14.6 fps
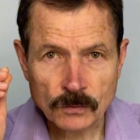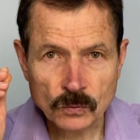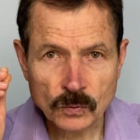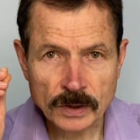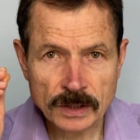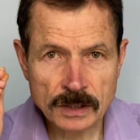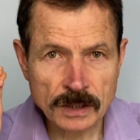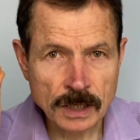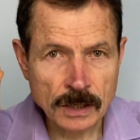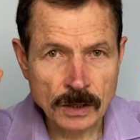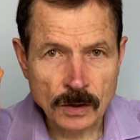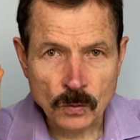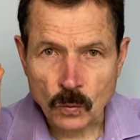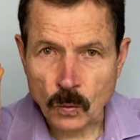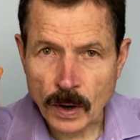with
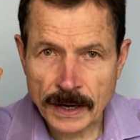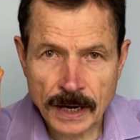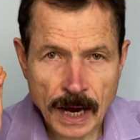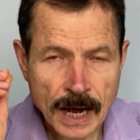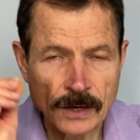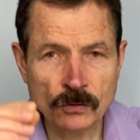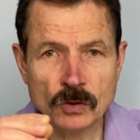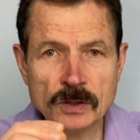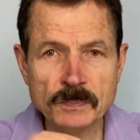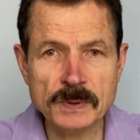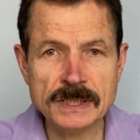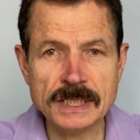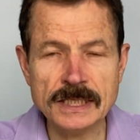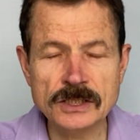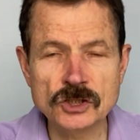
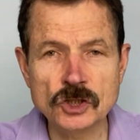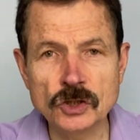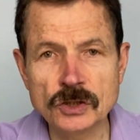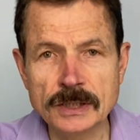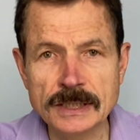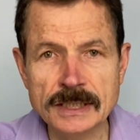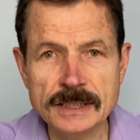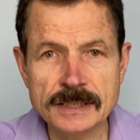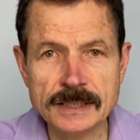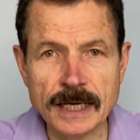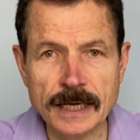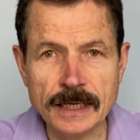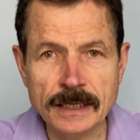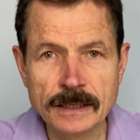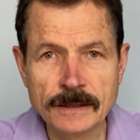100% certainty,
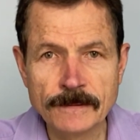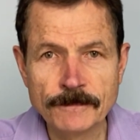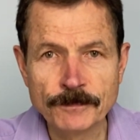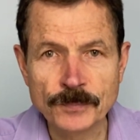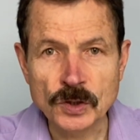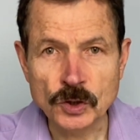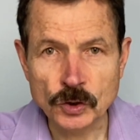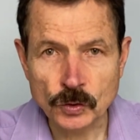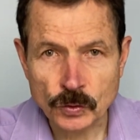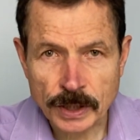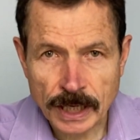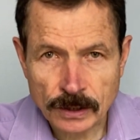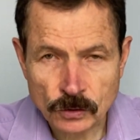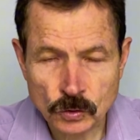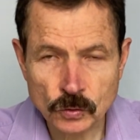say, you
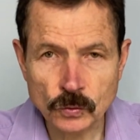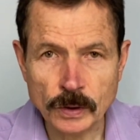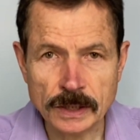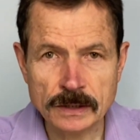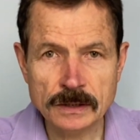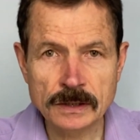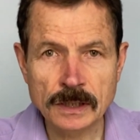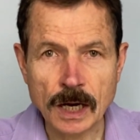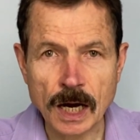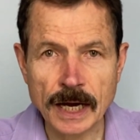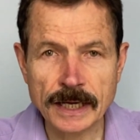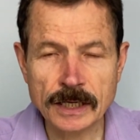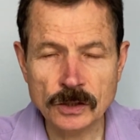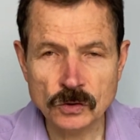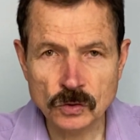can do it. I
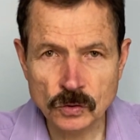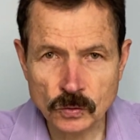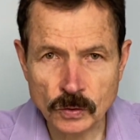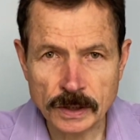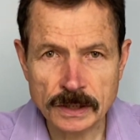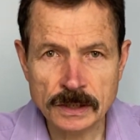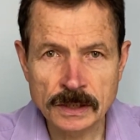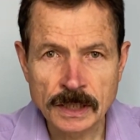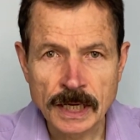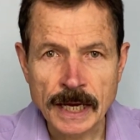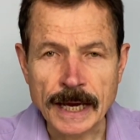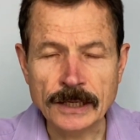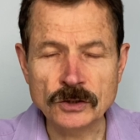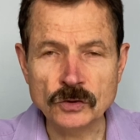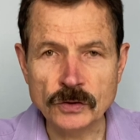can do it.
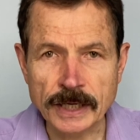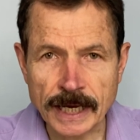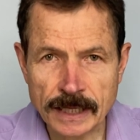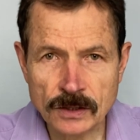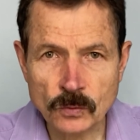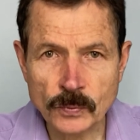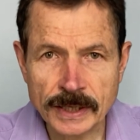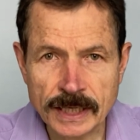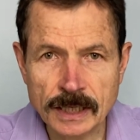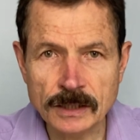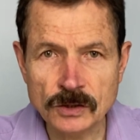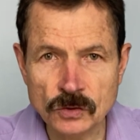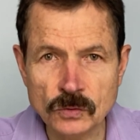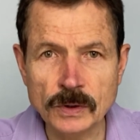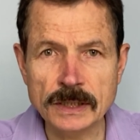And together we can
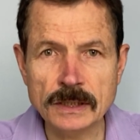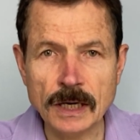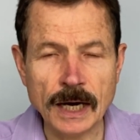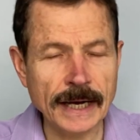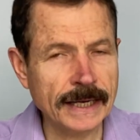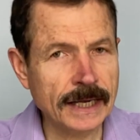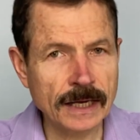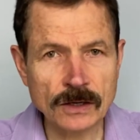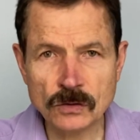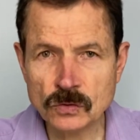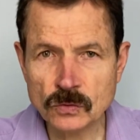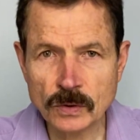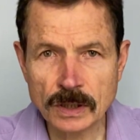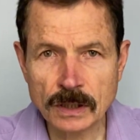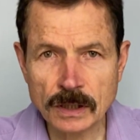do it. I cannot
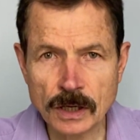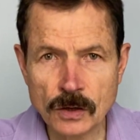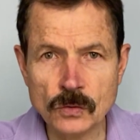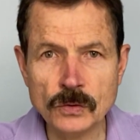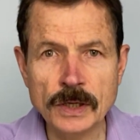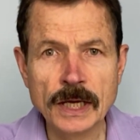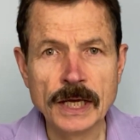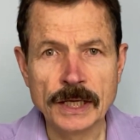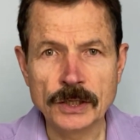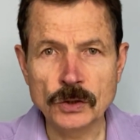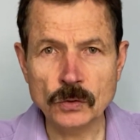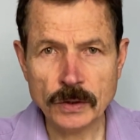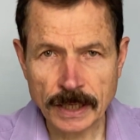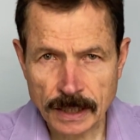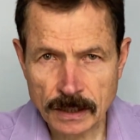do it alone. You
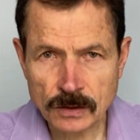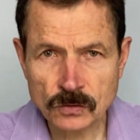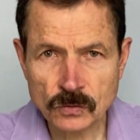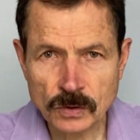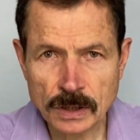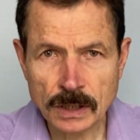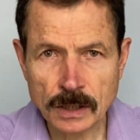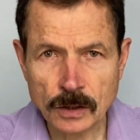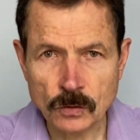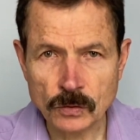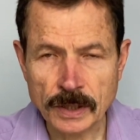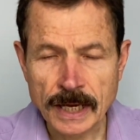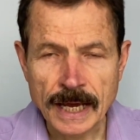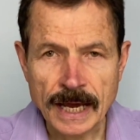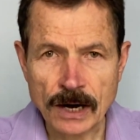cannot do it alone.
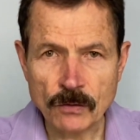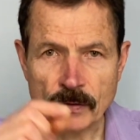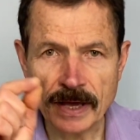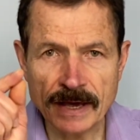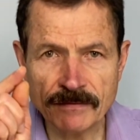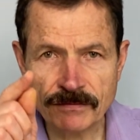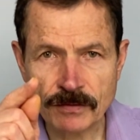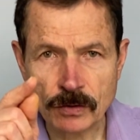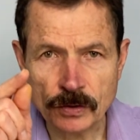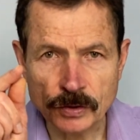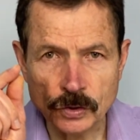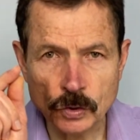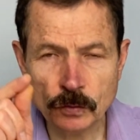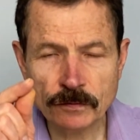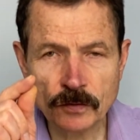However,
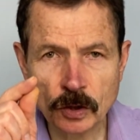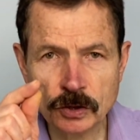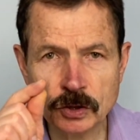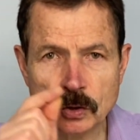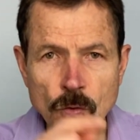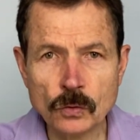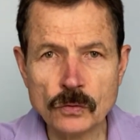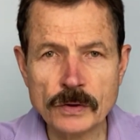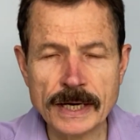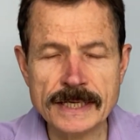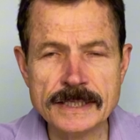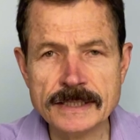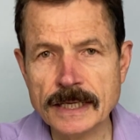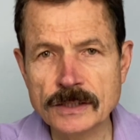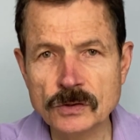you've got your race
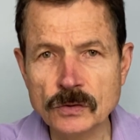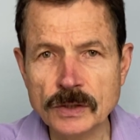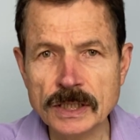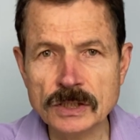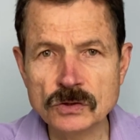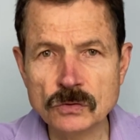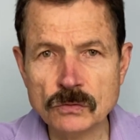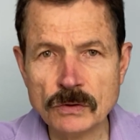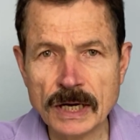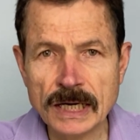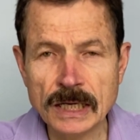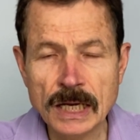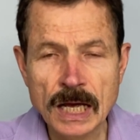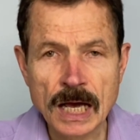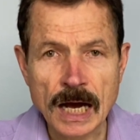that you need to
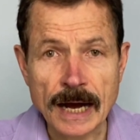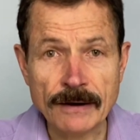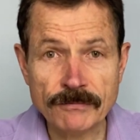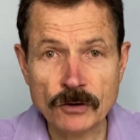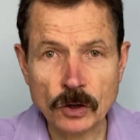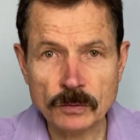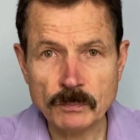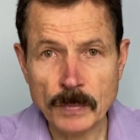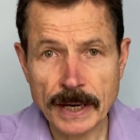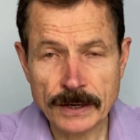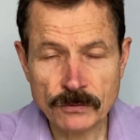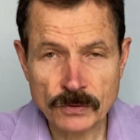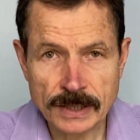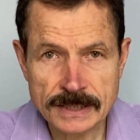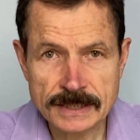run. I've got my
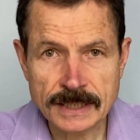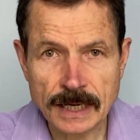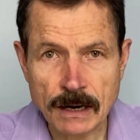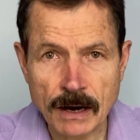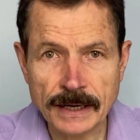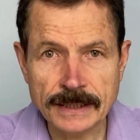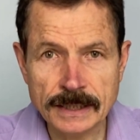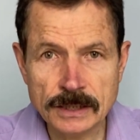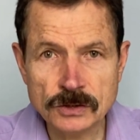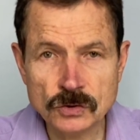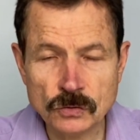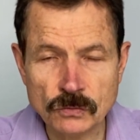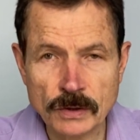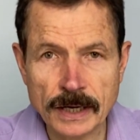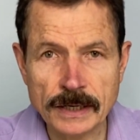race that I need to
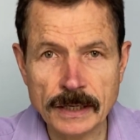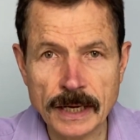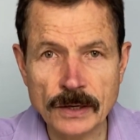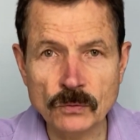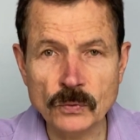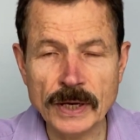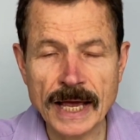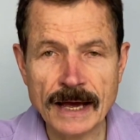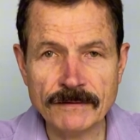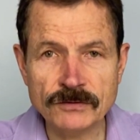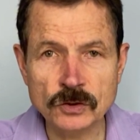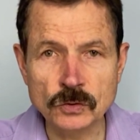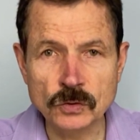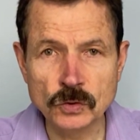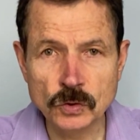run. And we have
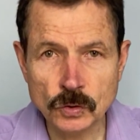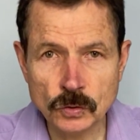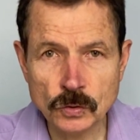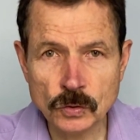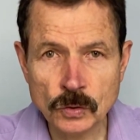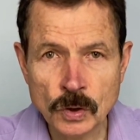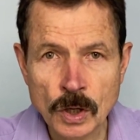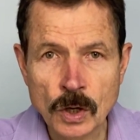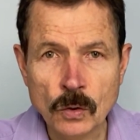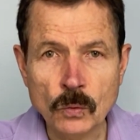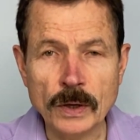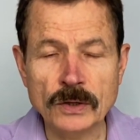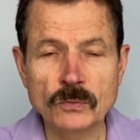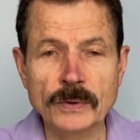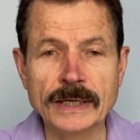to do
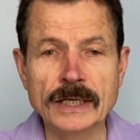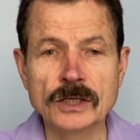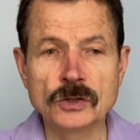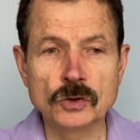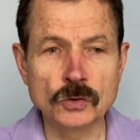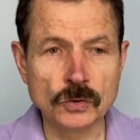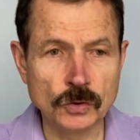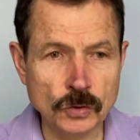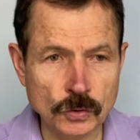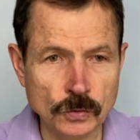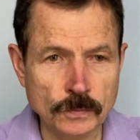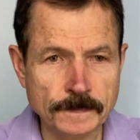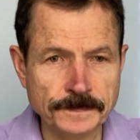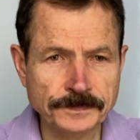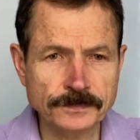what we need to
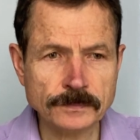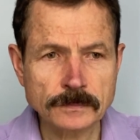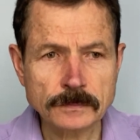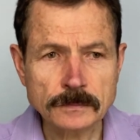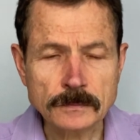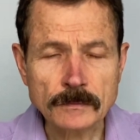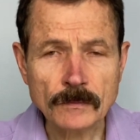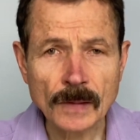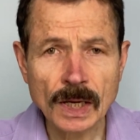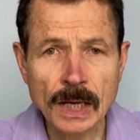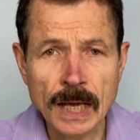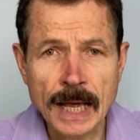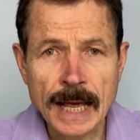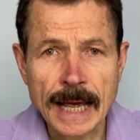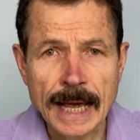do.
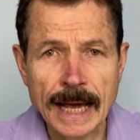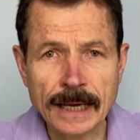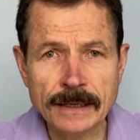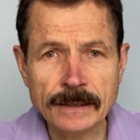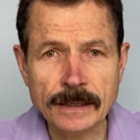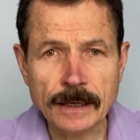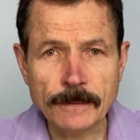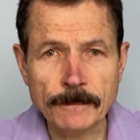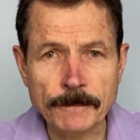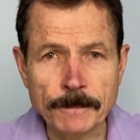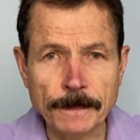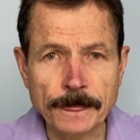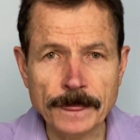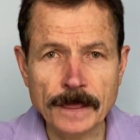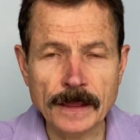
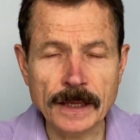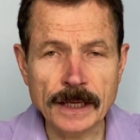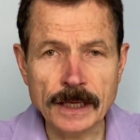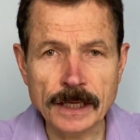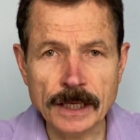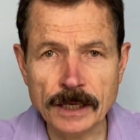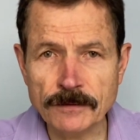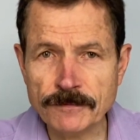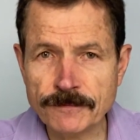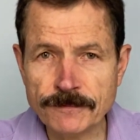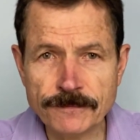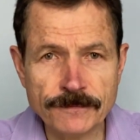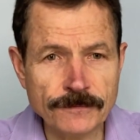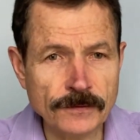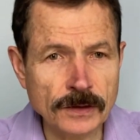And if
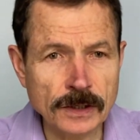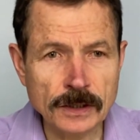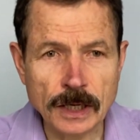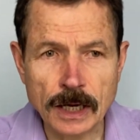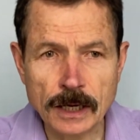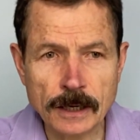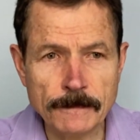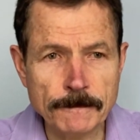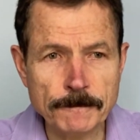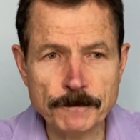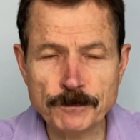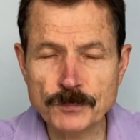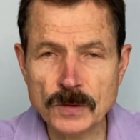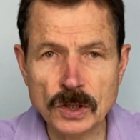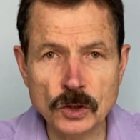
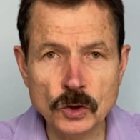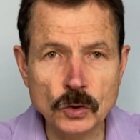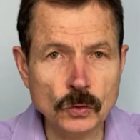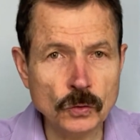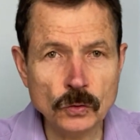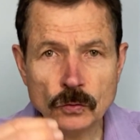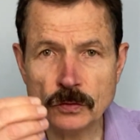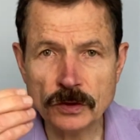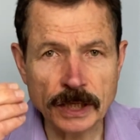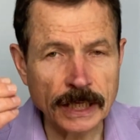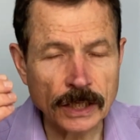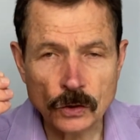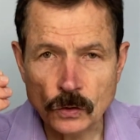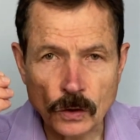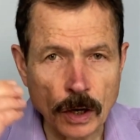you
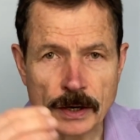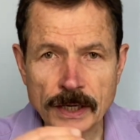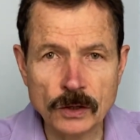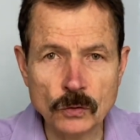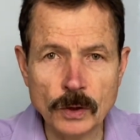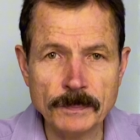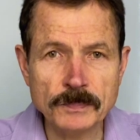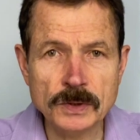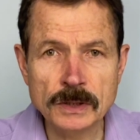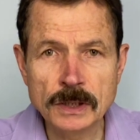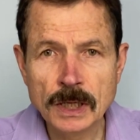think you're not equipped,